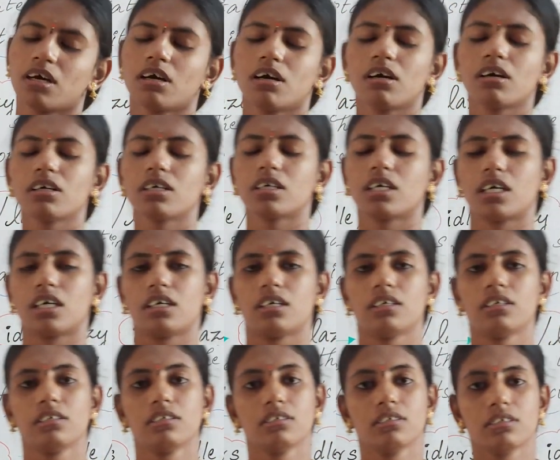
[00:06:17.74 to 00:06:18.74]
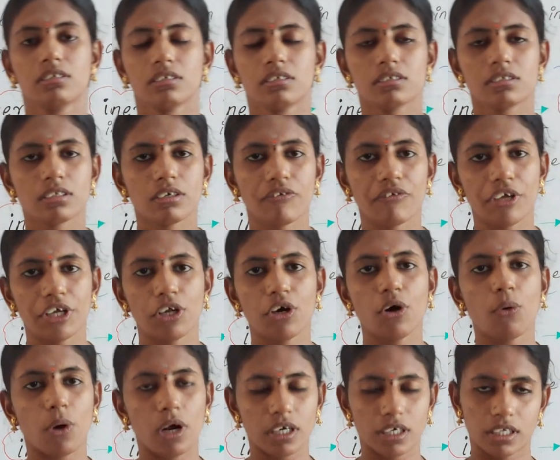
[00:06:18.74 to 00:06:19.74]
Okay, so we
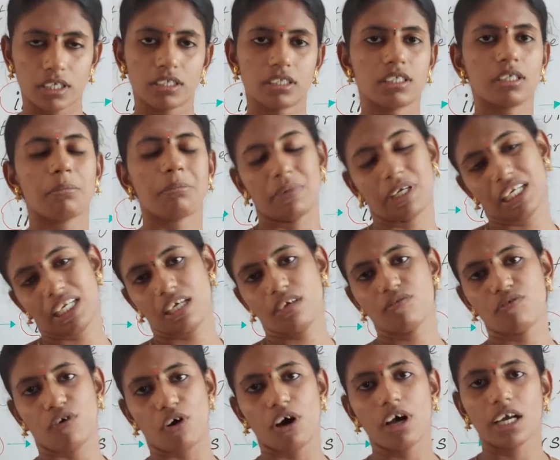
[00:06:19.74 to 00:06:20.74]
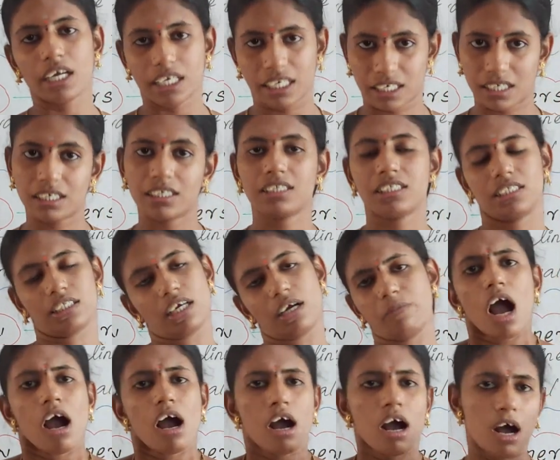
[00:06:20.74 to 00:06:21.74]
know what is the meaning for inertia.
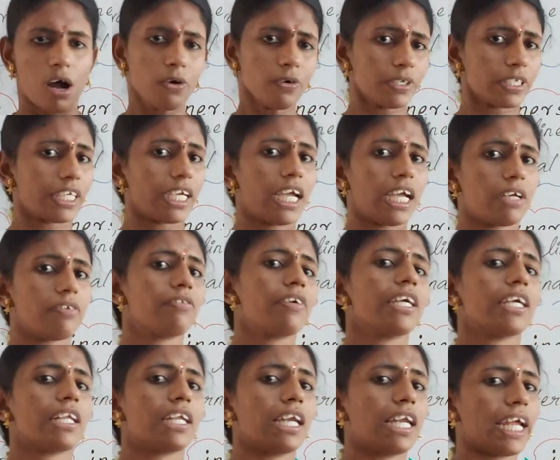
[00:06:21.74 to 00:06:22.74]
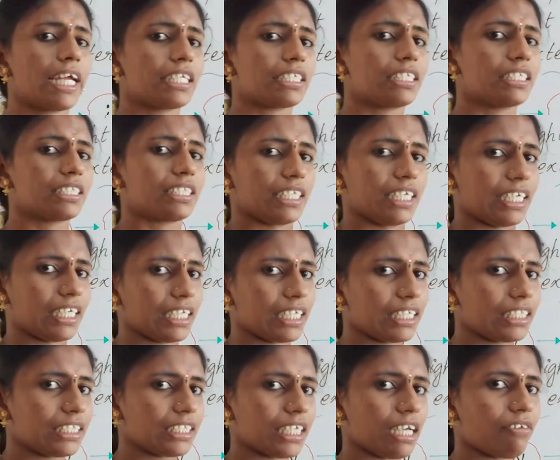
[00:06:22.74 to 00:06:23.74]
How can we relate this
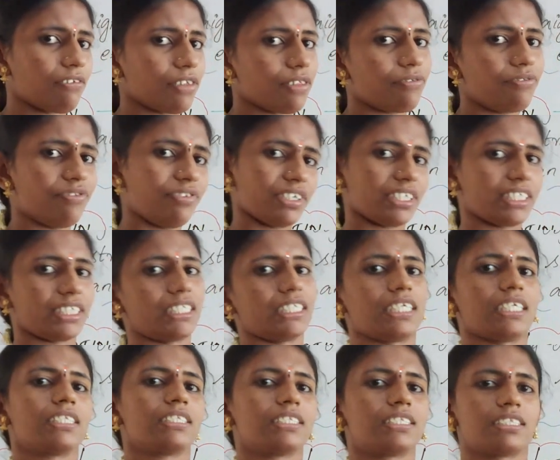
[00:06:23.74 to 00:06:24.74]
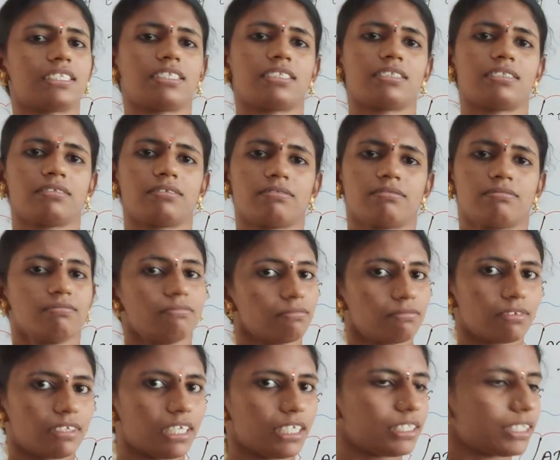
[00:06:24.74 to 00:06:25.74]
inertia with physics?
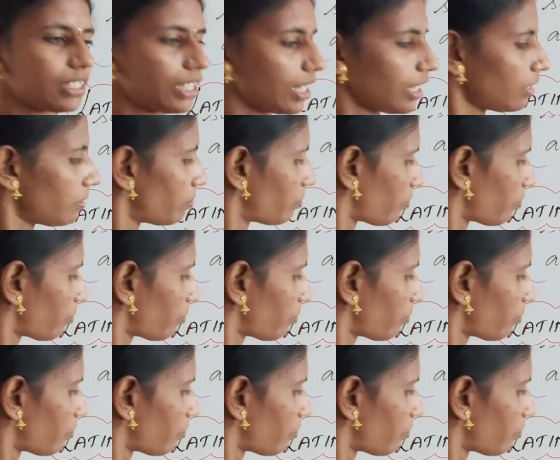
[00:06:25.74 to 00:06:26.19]
Let's see.